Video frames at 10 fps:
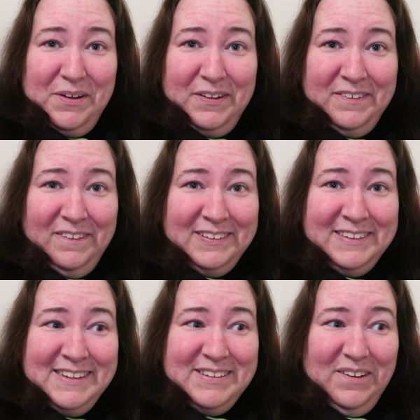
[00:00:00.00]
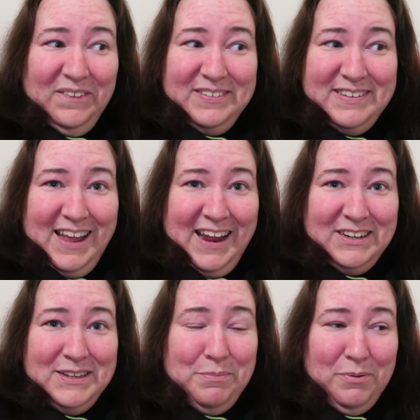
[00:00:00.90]
on
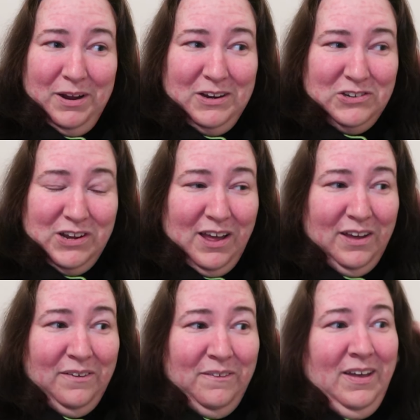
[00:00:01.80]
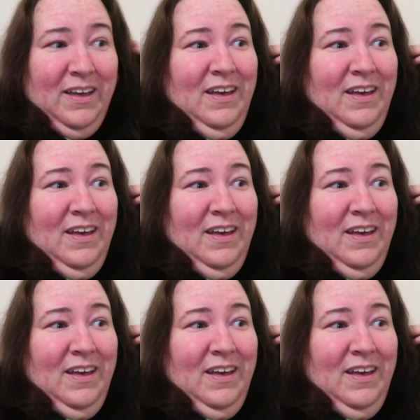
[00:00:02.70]
stage in the pre-show.